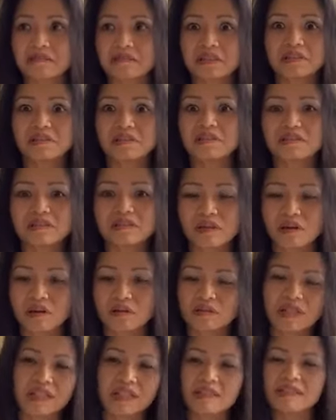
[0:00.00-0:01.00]
years
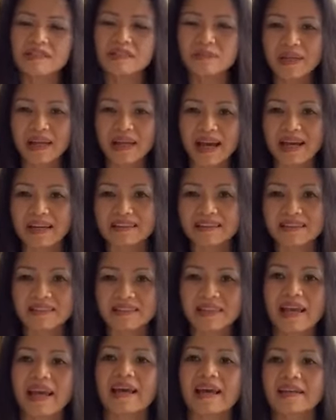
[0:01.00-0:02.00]
ago needs to be asked
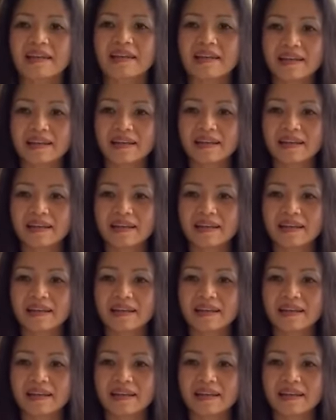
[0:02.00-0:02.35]
again.